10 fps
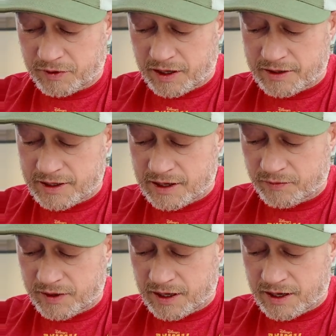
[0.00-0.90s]
Behind that,
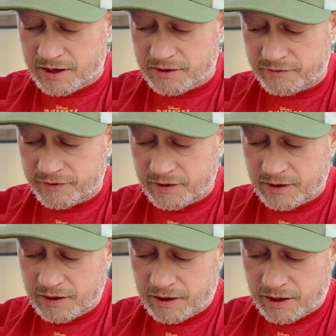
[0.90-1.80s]
we have
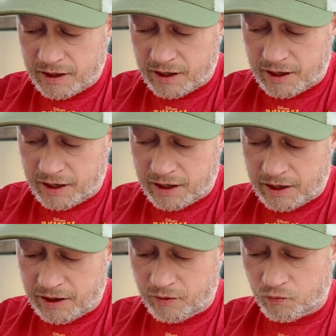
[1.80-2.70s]

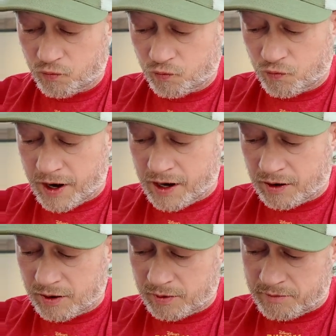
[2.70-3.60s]
a
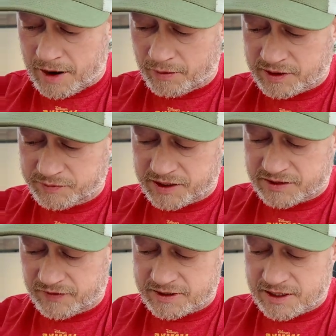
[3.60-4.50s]
rare Maui's Place
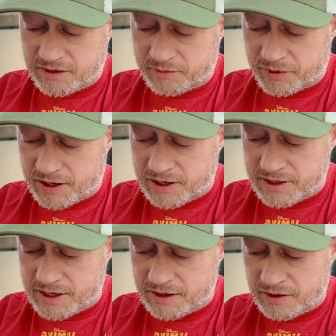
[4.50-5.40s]
of Exile. And behind
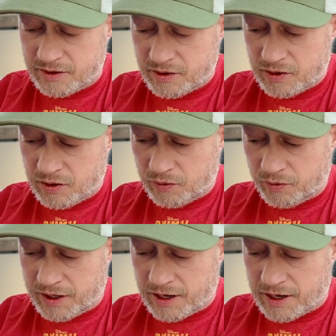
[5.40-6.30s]
that,
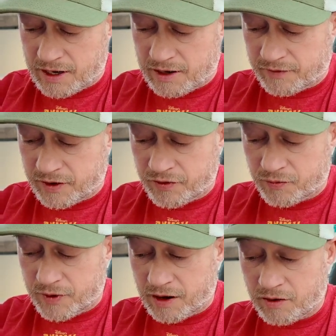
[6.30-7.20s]
we have another
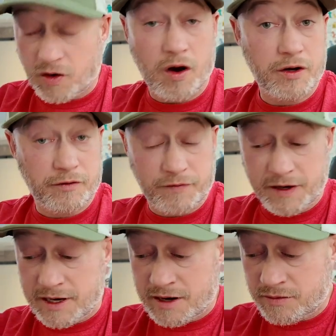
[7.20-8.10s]
rare On Your
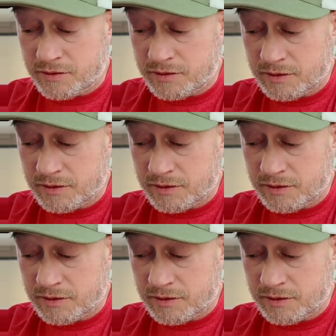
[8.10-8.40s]
Feet Now.